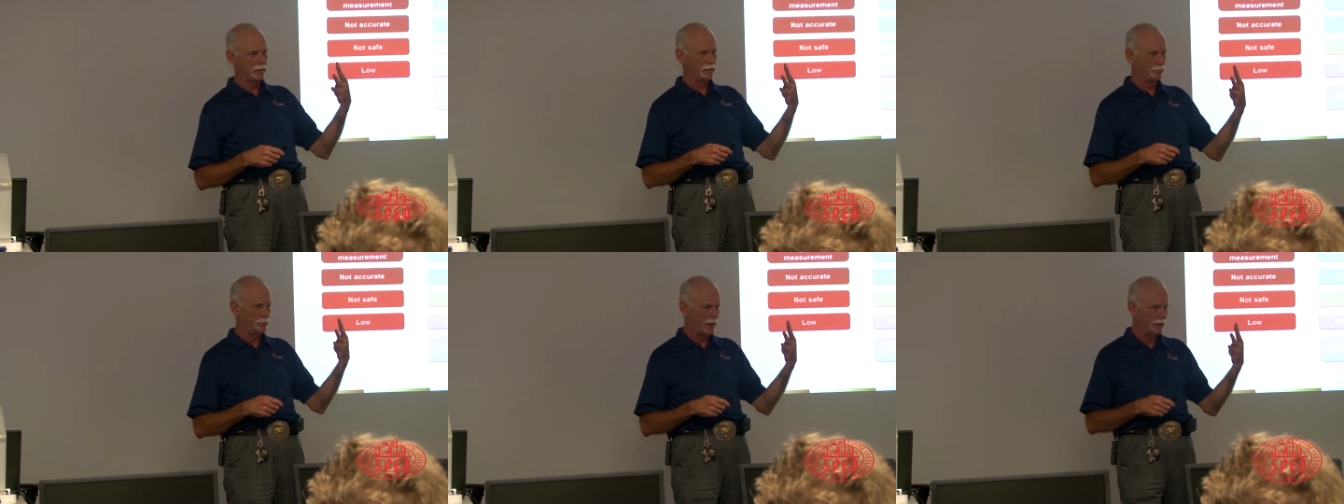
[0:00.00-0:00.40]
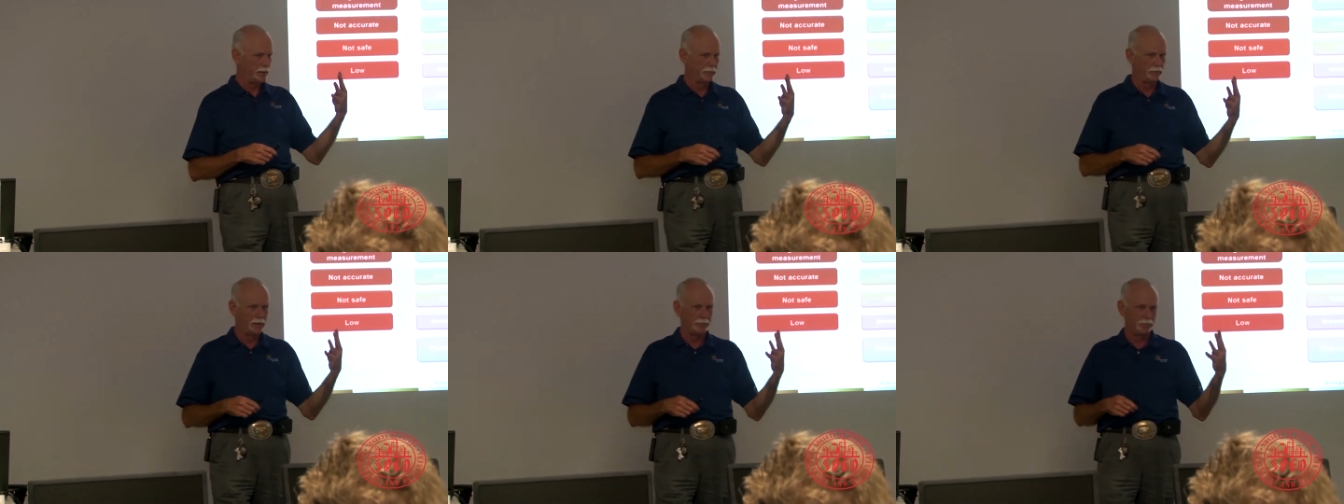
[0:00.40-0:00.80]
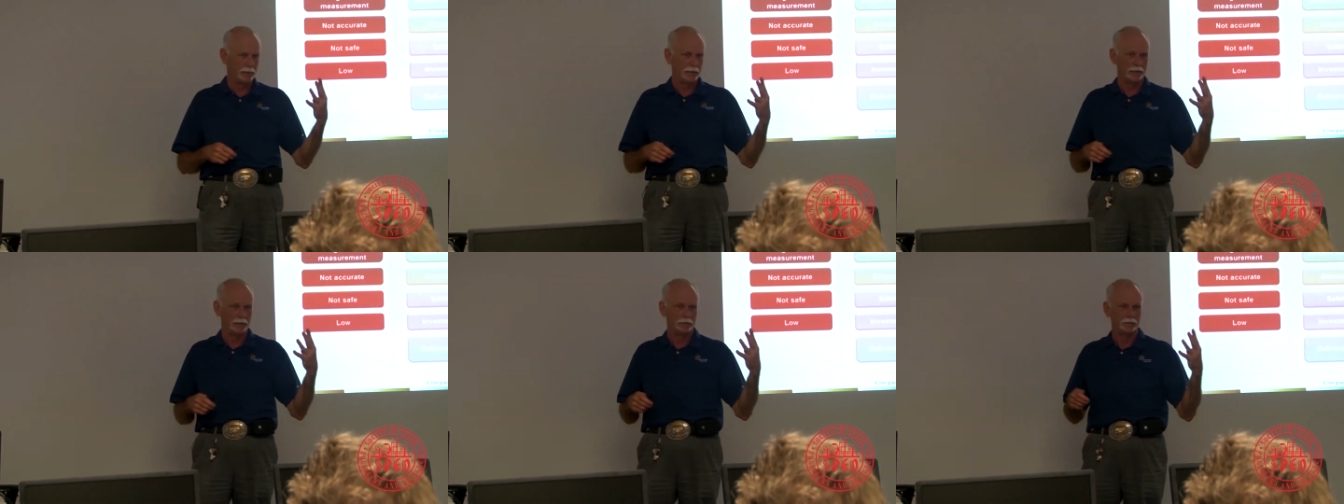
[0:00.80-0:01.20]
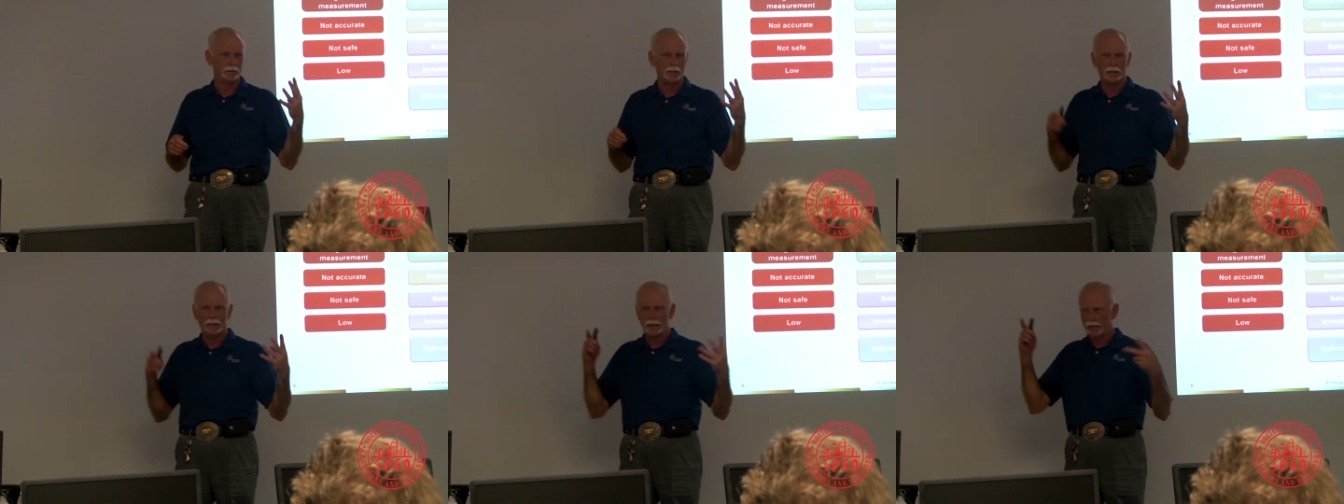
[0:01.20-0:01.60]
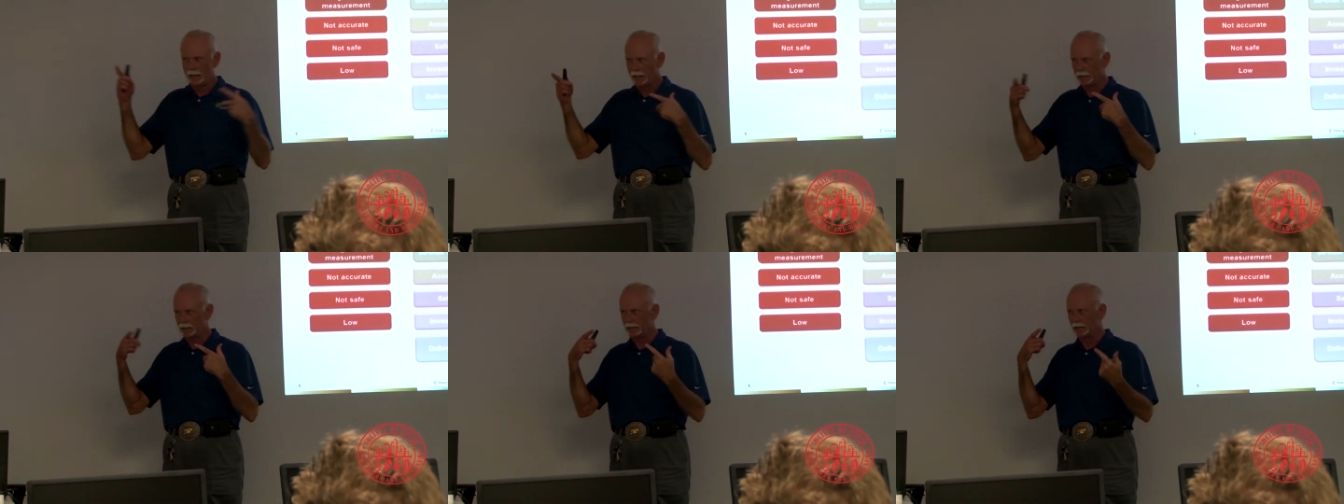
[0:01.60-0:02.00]
Competitively bid
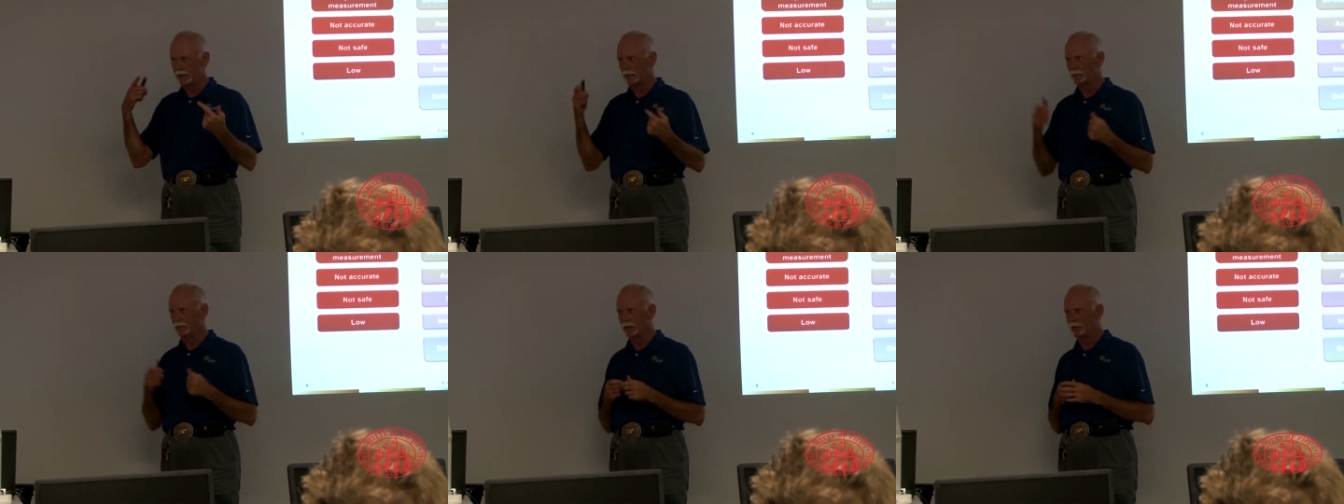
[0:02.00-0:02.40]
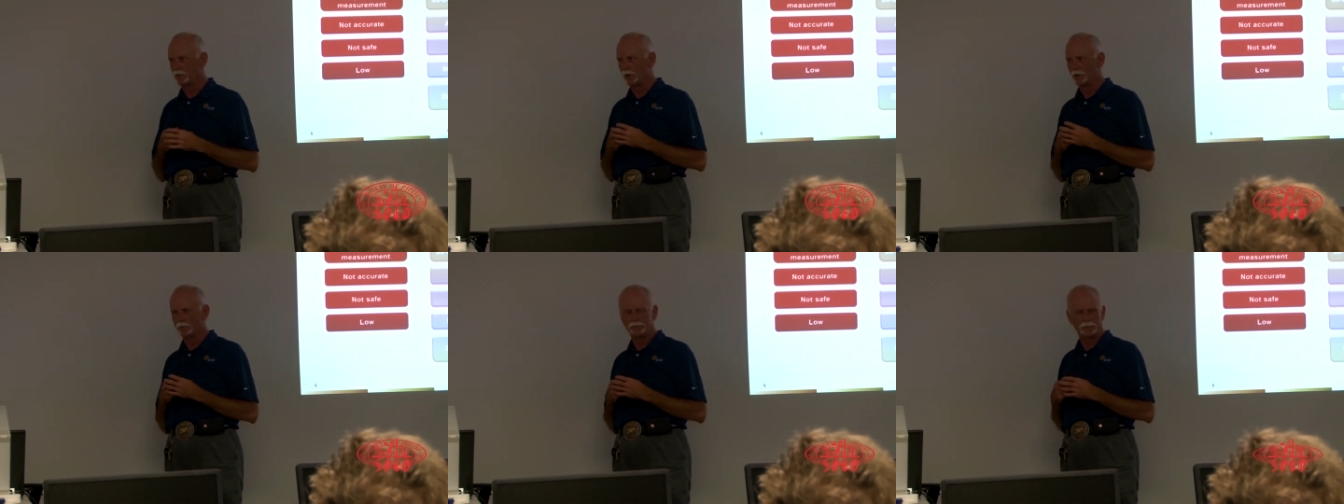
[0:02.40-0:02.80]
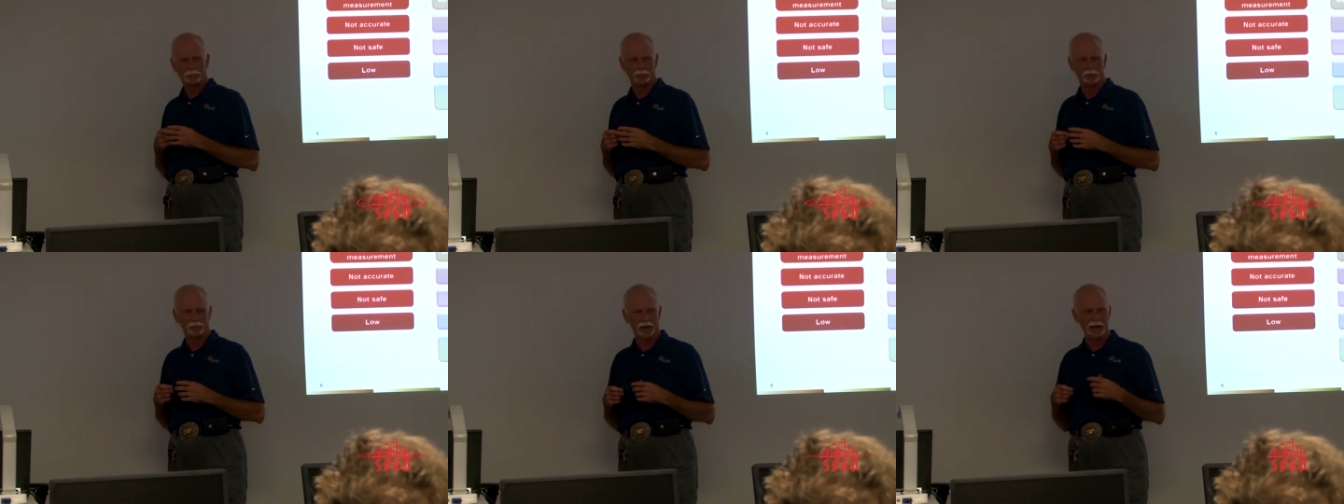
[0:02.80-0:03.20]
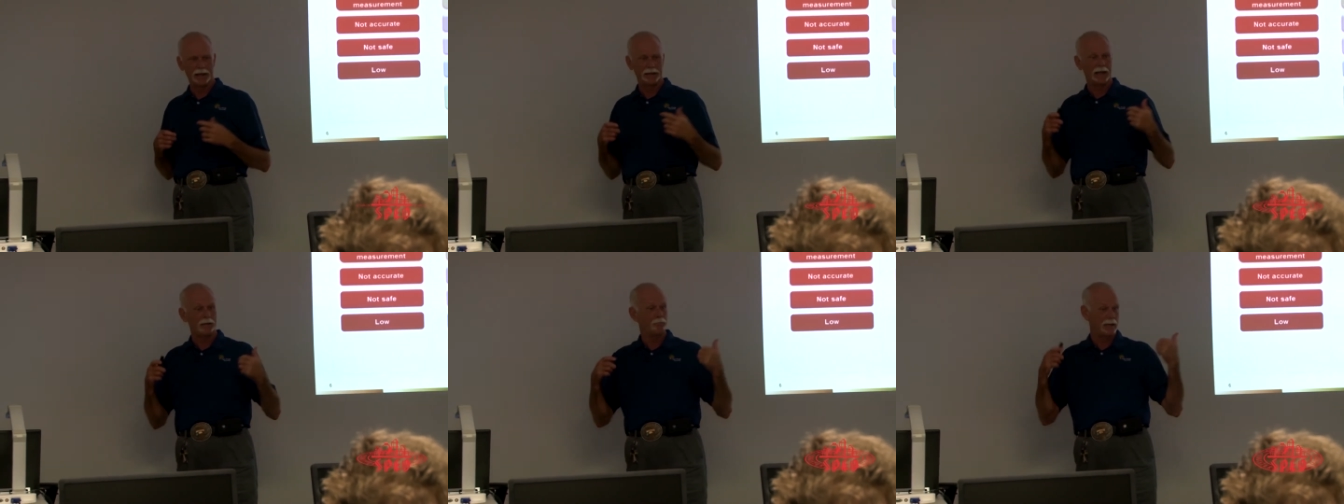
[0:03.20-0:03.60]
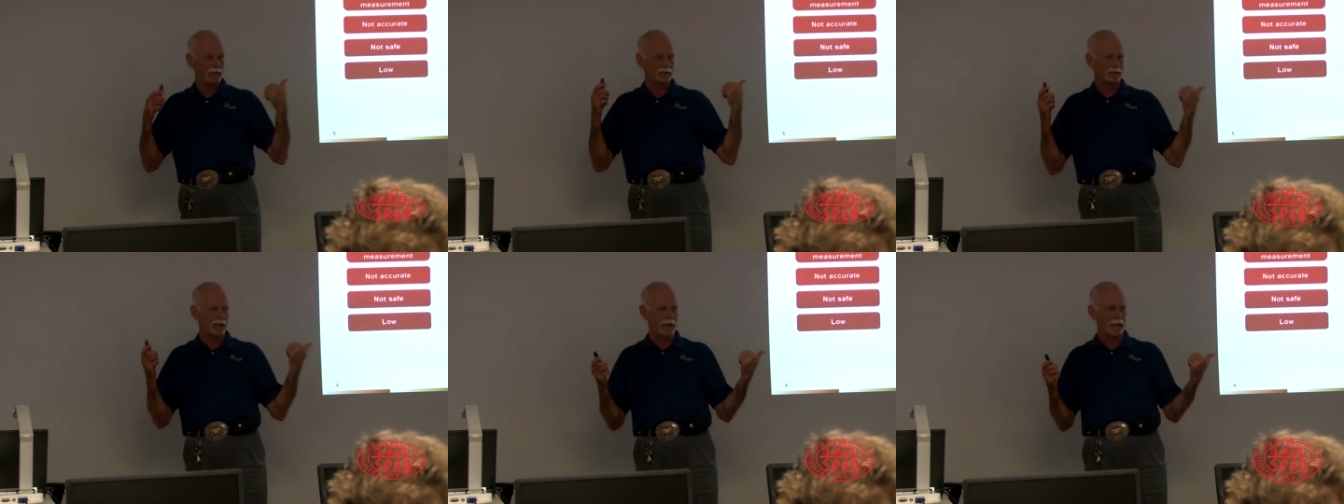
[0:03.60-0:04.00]
and get a quote for providing a
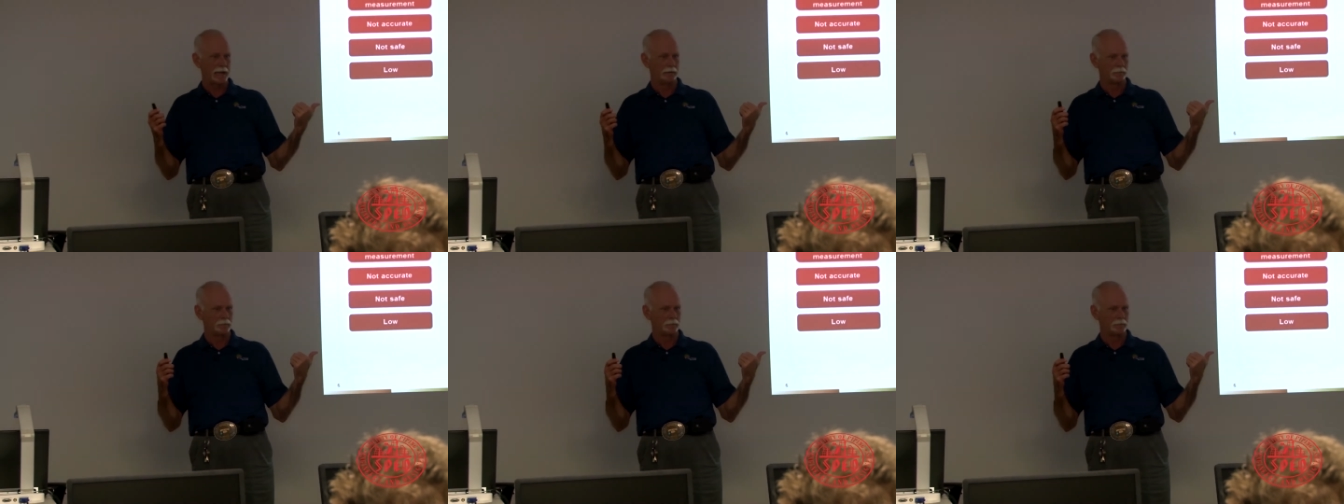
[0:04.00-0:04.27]
big scan.